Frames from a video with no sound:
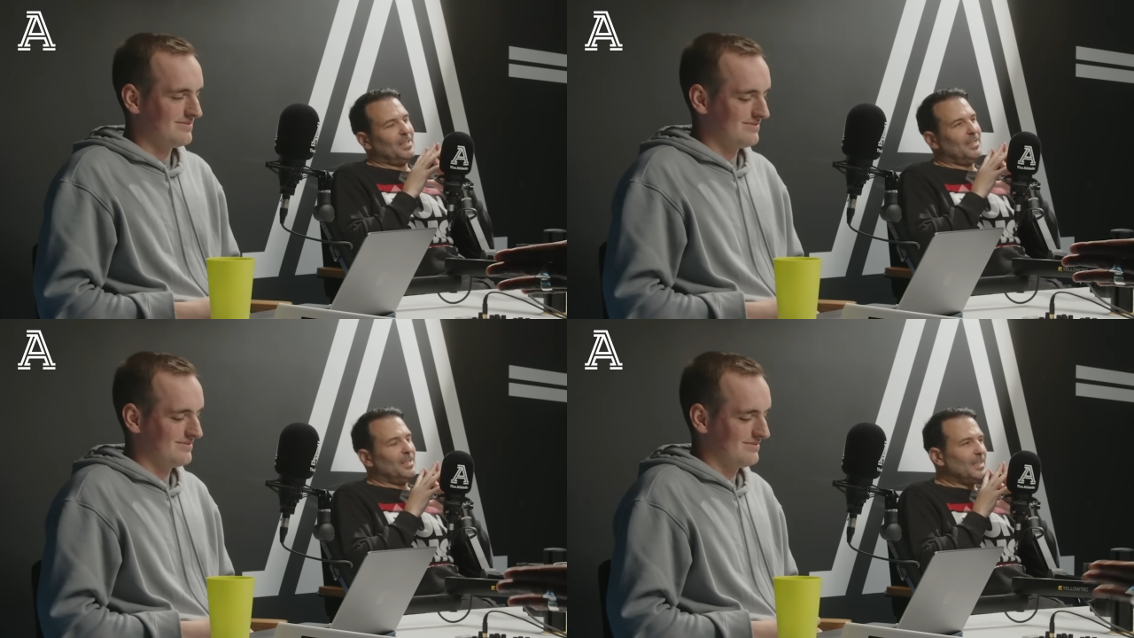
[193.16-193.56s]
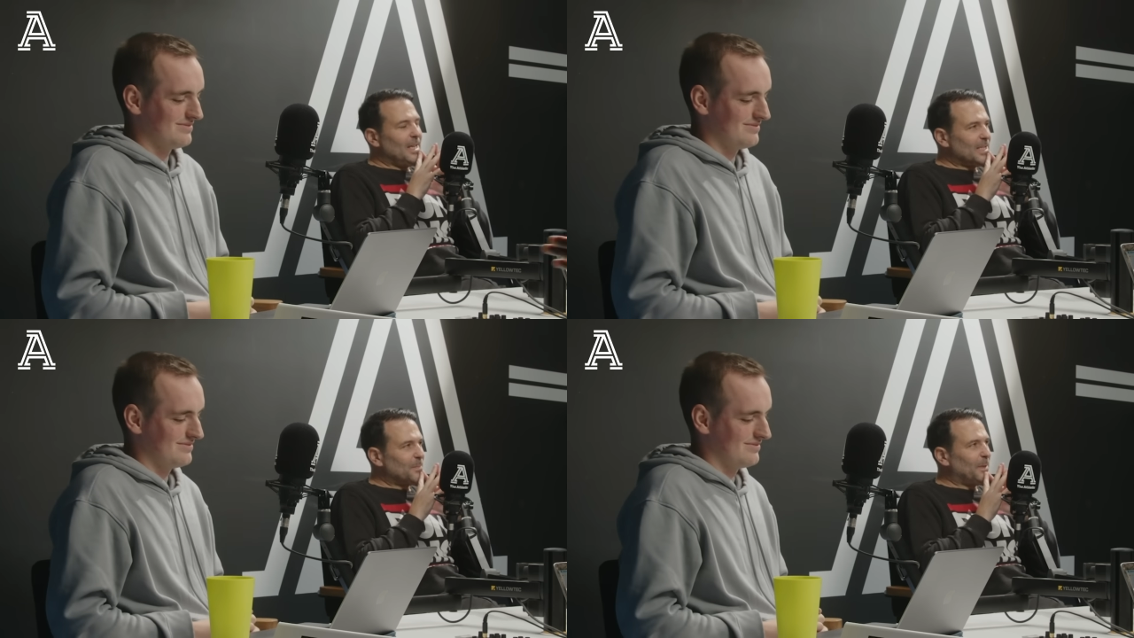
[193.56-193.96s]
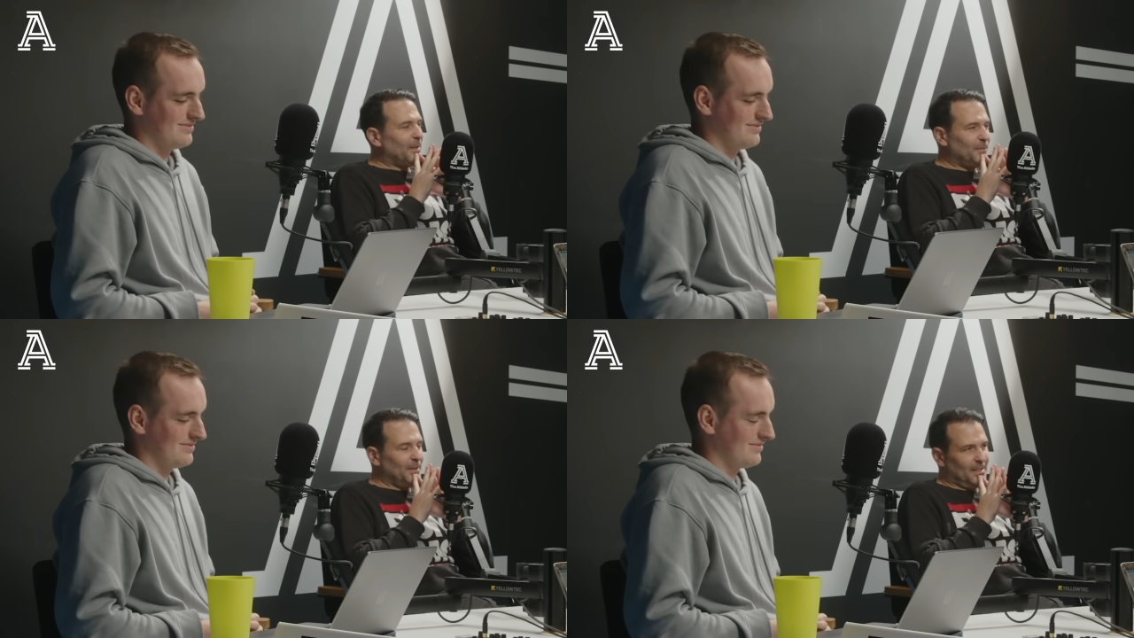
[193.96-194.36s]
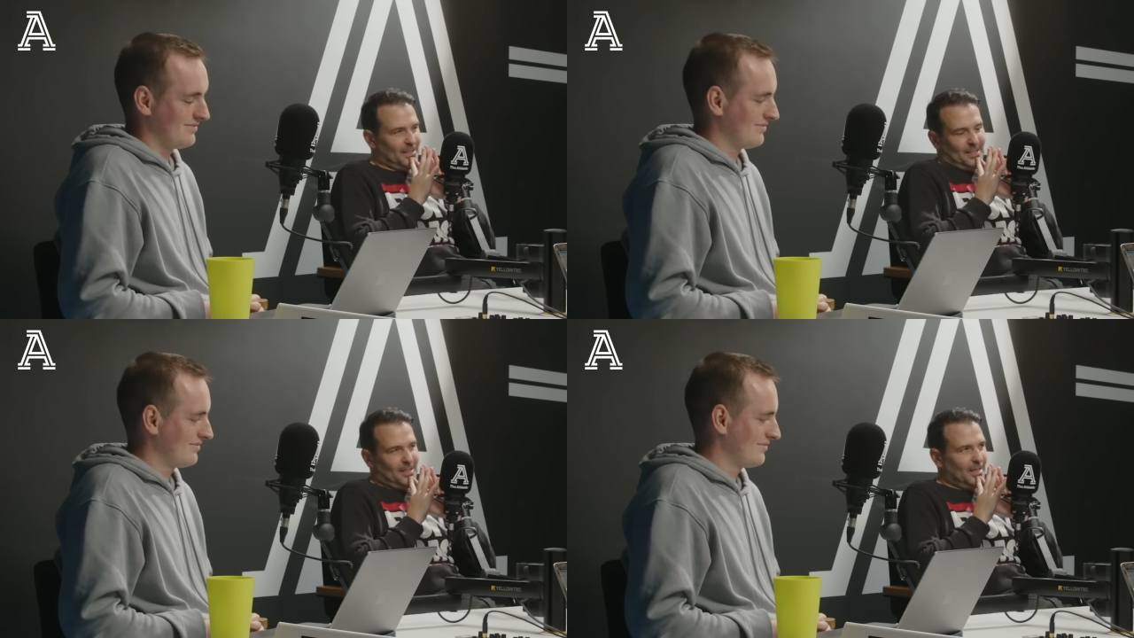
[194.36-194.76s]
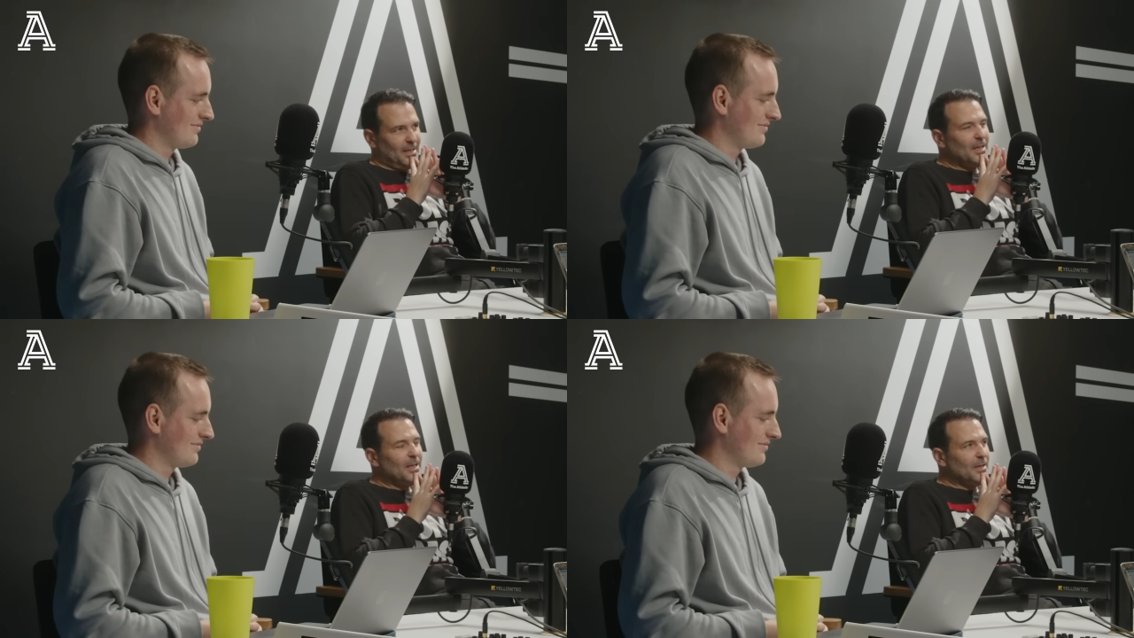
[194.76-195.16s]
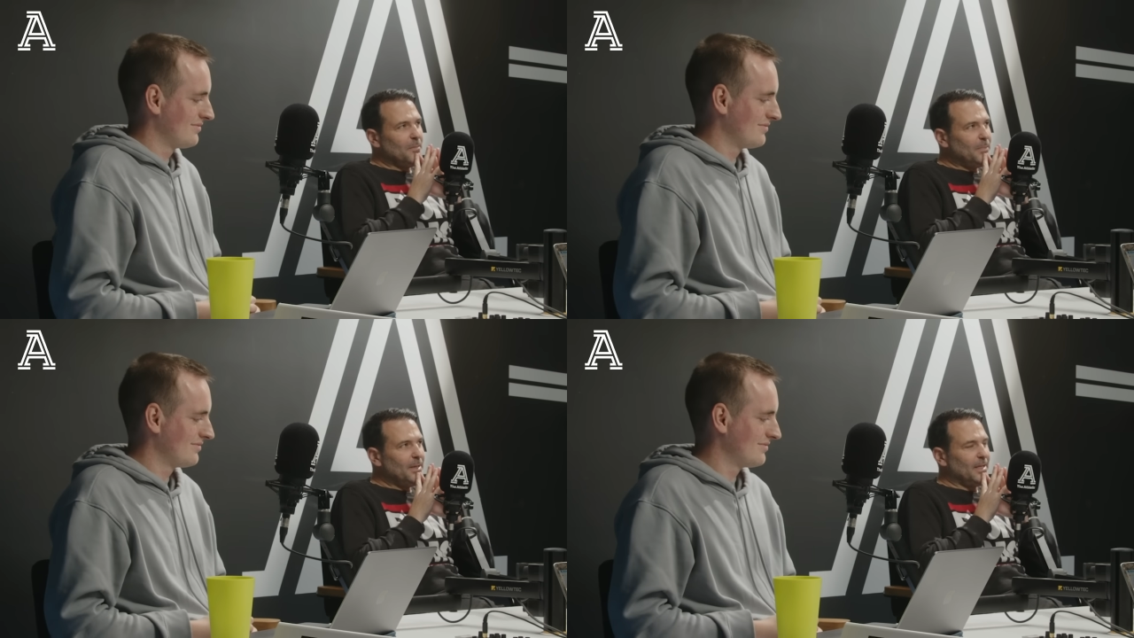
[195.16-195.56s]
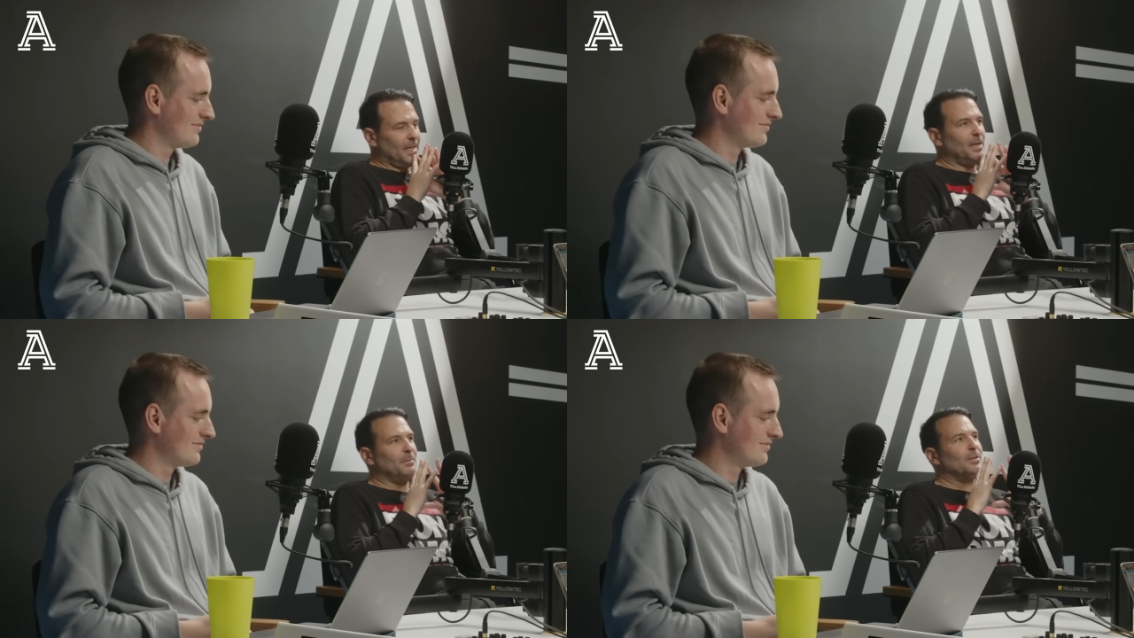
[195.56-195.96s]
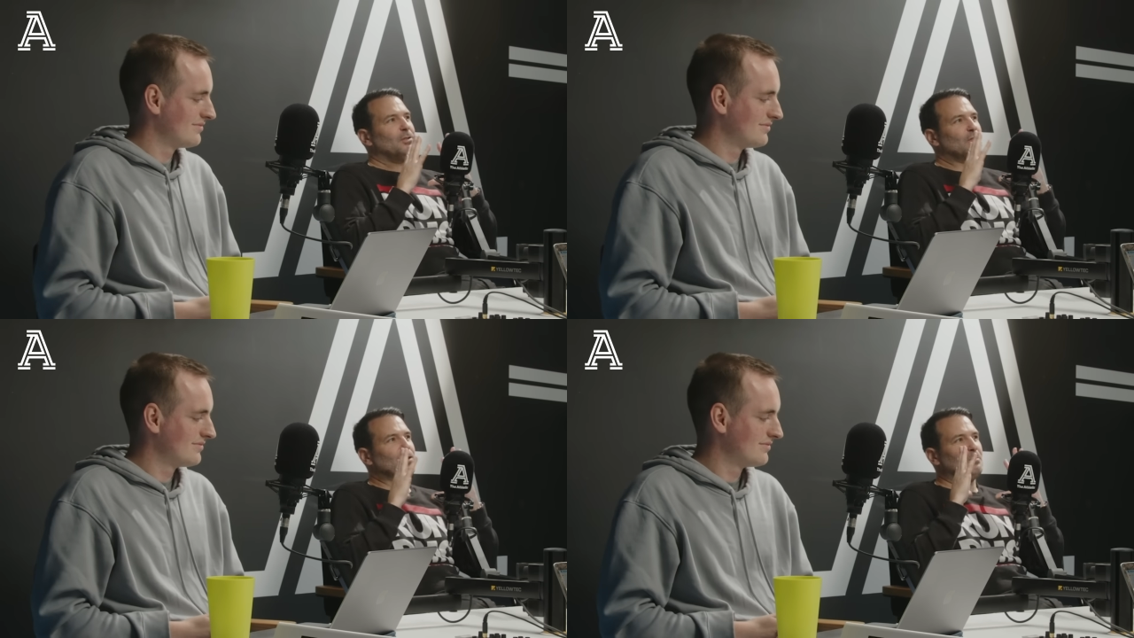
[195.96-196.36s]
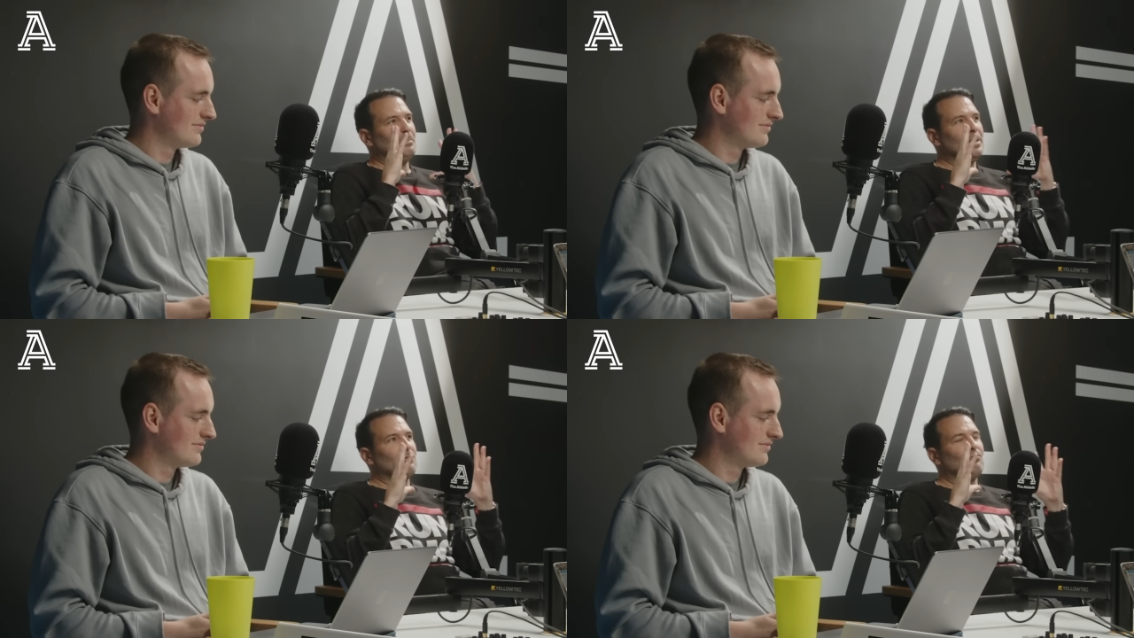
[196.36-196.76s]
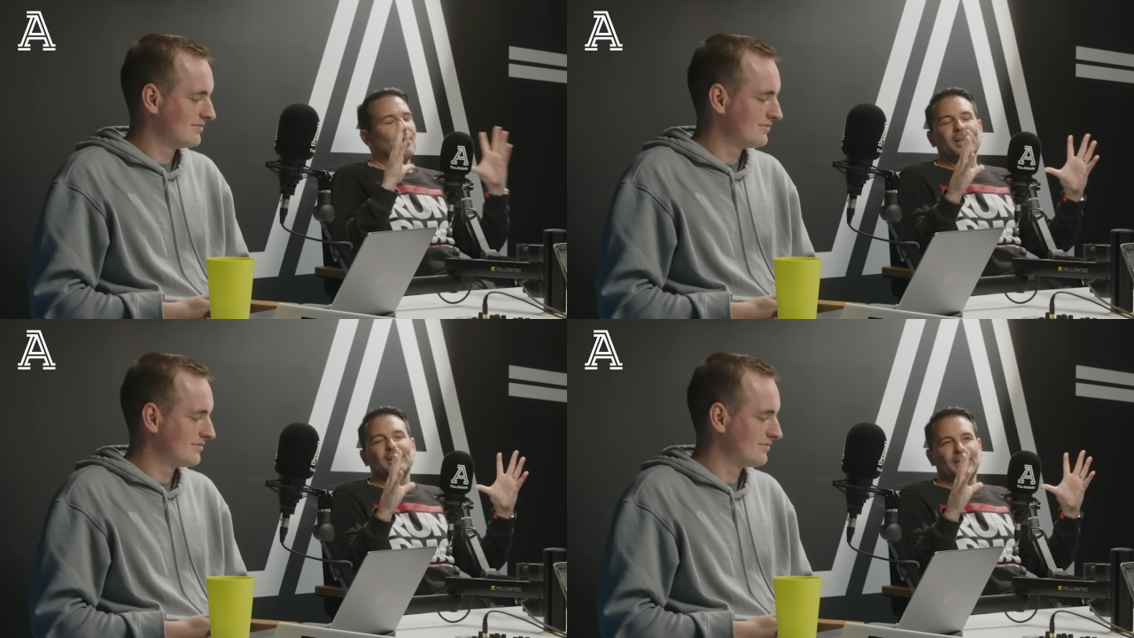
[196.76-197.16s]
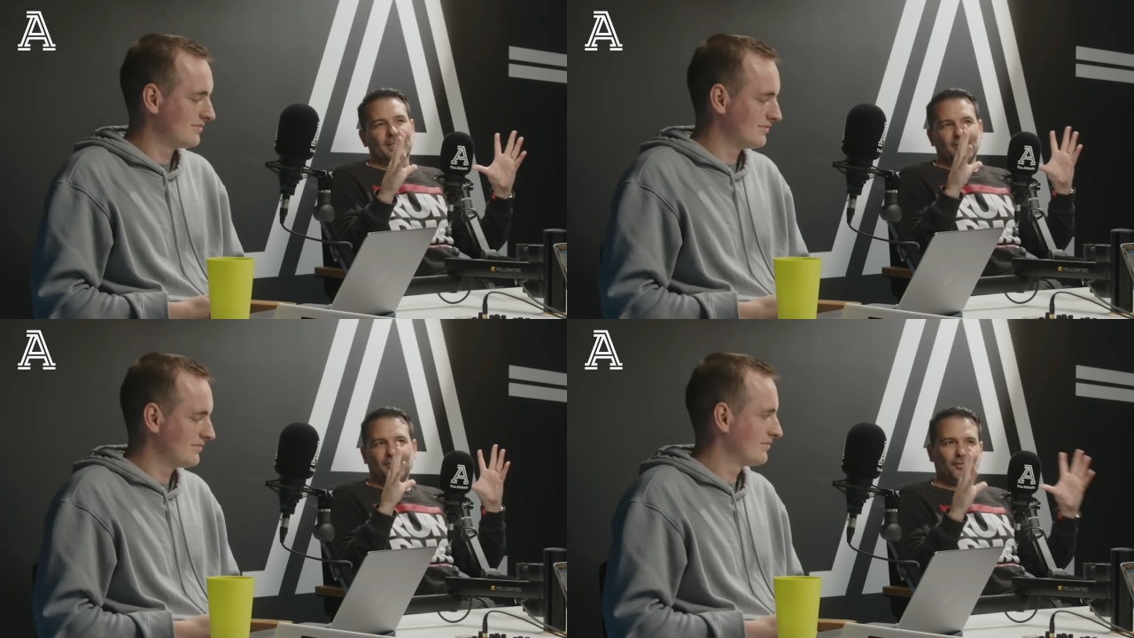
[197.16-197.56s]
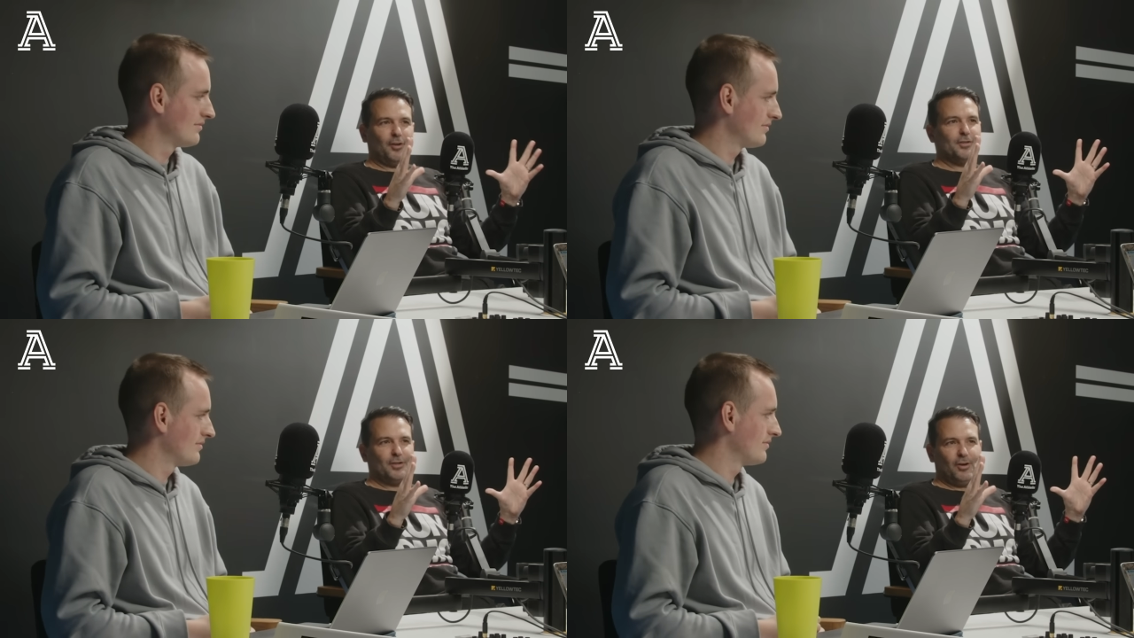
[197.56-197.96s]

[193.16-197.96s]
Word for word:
Speaker 1: Yes, but I think it being able to speak regularly in front mm.